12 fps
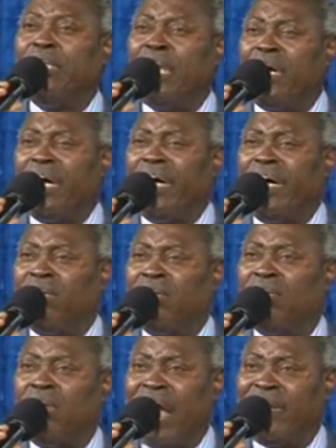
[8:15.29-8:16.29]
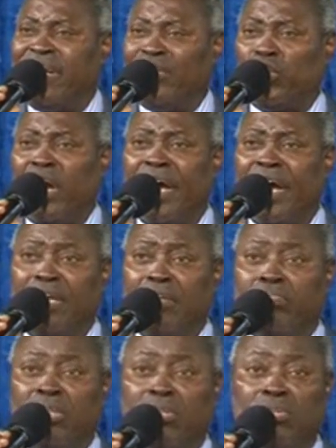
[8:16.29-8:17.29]
done at this
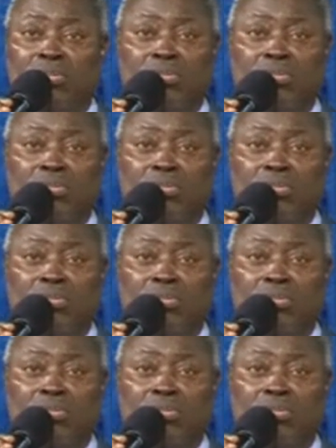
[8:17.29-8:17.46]
time,